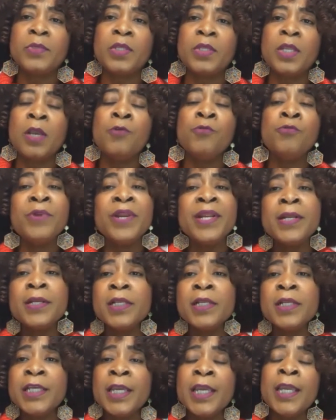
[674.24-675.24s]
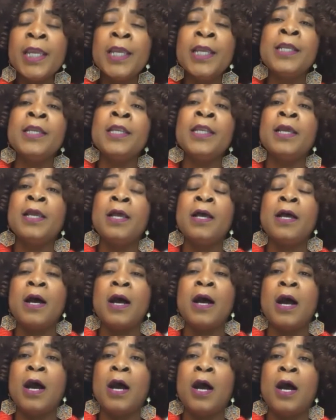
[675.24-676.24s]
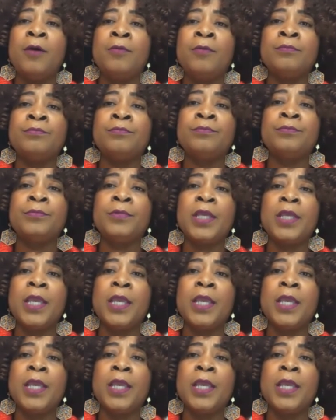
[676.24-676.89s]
Ritalin. Um,